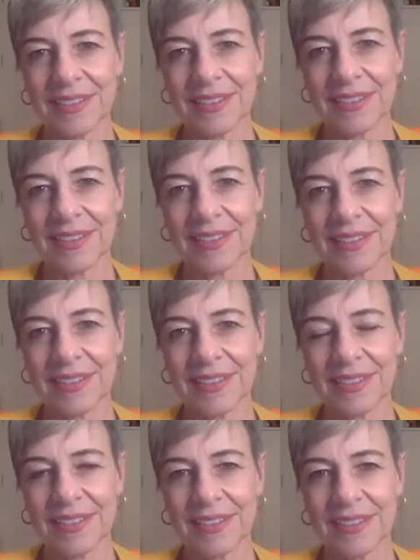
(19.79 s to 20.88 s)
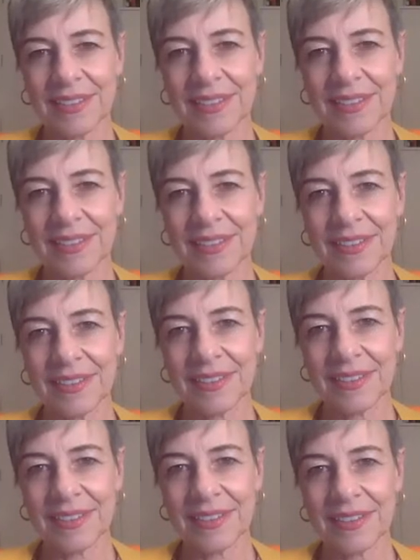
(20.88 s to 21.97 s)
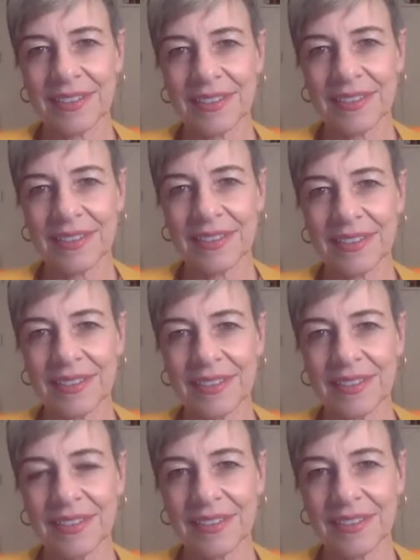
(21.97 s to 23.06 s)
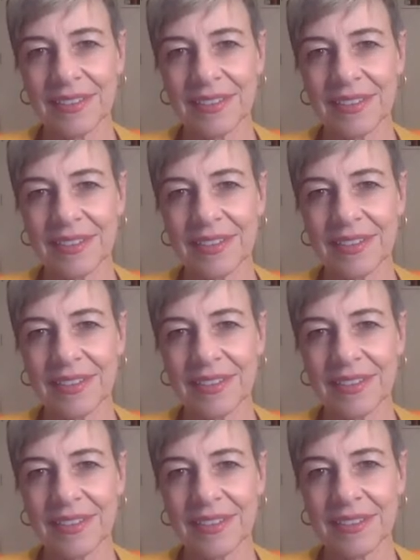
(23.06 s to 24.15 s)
(silent)